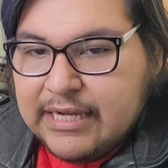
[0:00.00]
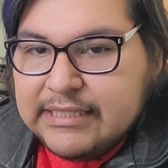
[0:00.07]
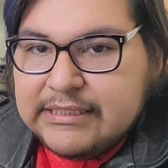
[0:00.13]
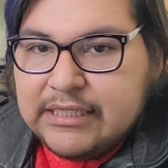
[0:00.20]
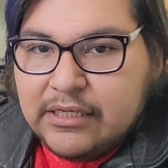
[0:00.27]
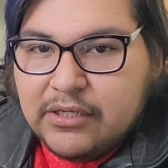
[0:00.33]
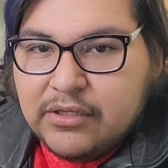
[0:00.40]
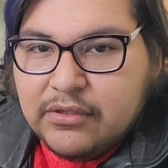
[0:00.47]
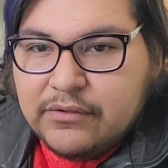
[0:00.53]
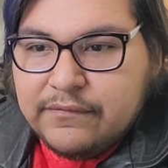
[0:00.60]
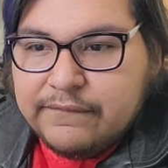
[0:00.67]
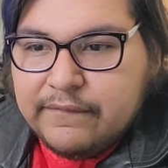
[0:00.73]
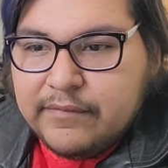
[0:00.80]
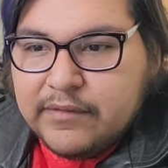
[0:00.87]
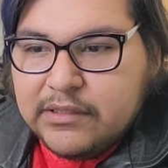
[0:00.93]
could tell
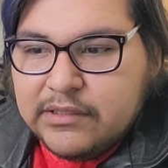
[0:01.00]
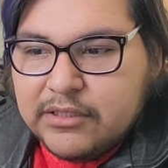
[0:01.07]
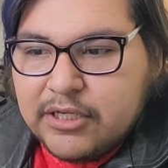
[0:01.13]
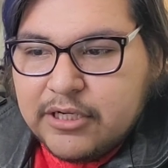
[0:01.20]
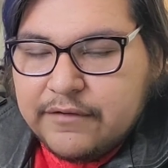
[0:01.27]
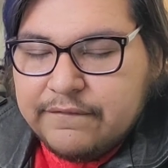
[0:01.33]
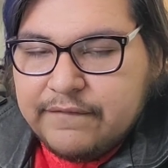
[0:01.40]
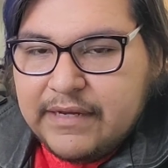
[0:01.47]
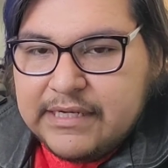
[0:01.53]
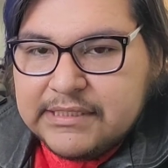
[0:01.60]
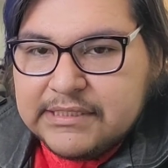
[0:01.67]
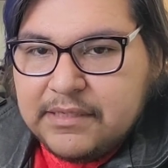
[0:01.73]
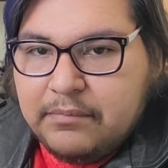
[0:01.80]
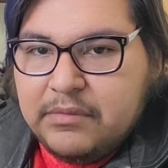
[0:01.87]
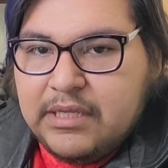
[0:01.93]
from the look on her face
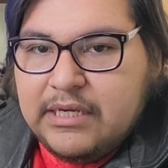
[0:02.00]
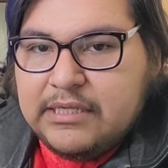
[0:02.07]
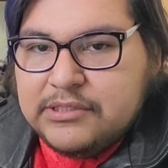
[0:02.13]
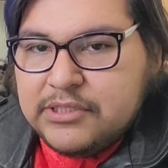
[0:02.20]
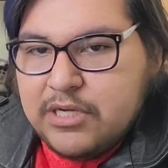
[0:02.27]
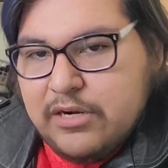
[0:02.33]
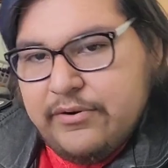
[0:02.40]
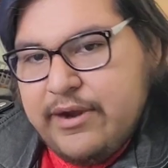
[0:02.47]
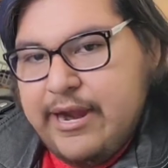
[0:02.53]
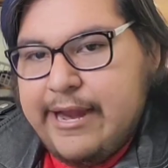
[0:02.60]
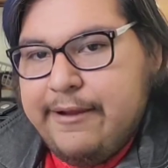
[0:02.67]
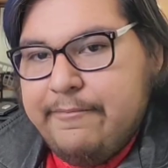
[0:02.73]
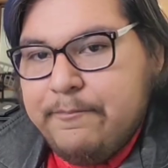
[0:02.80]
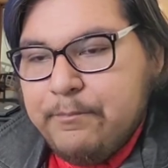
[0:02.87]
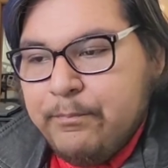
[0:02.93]
something is not right.